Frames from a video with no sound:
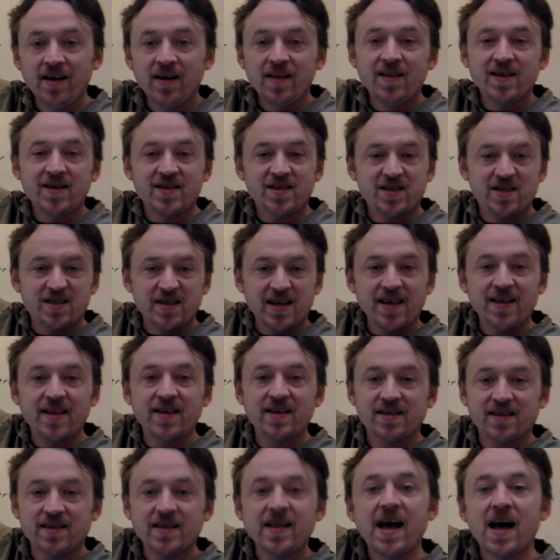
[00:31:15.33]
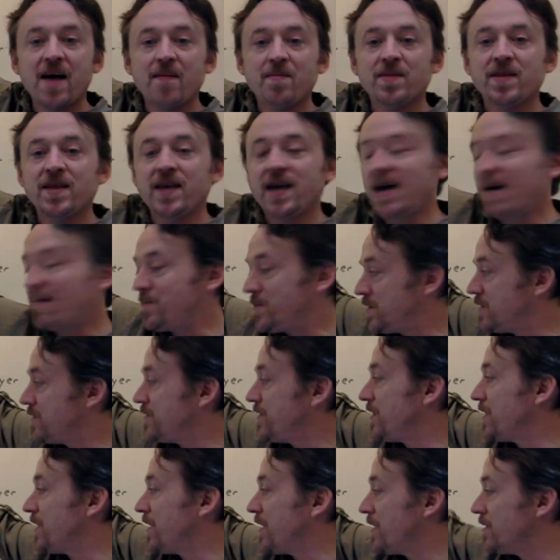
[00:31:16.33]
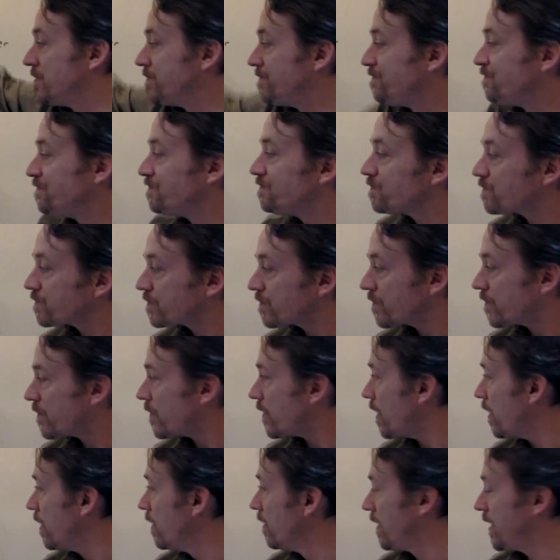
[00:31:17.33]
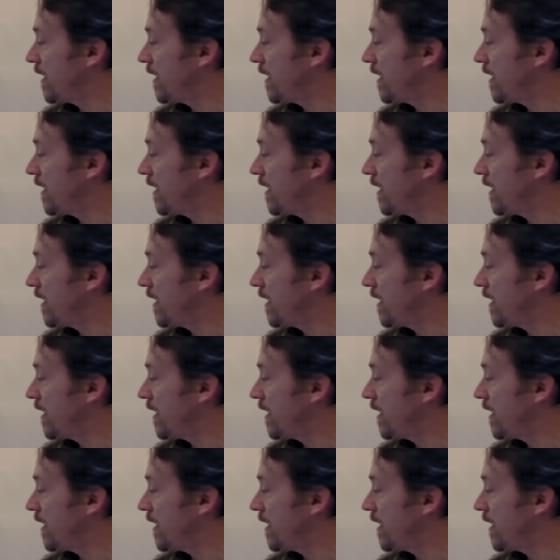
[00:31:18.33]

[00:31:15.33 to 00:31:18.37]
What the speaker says: This is, say, like the top of the atmosphere here.